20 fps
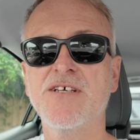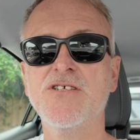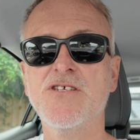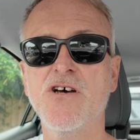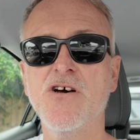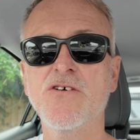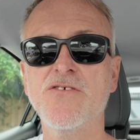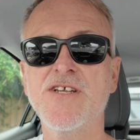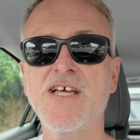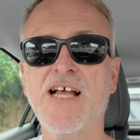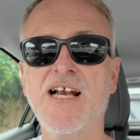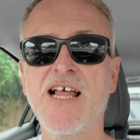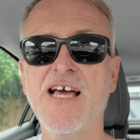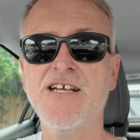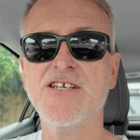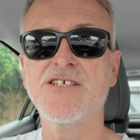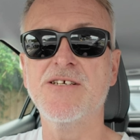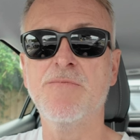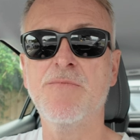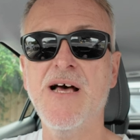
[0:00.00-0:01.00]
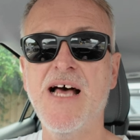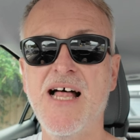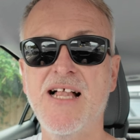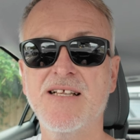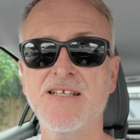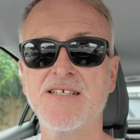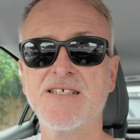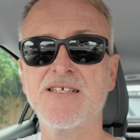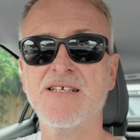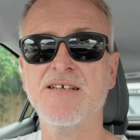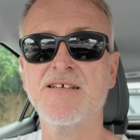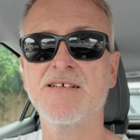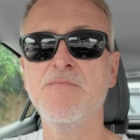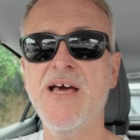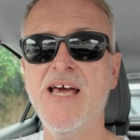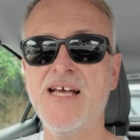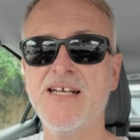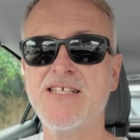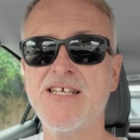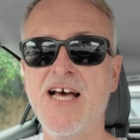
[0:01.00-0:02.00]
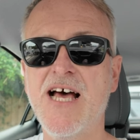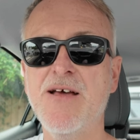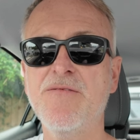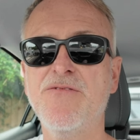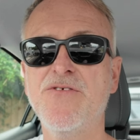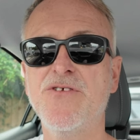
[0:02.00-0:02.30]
Don't neglect your pals. Make time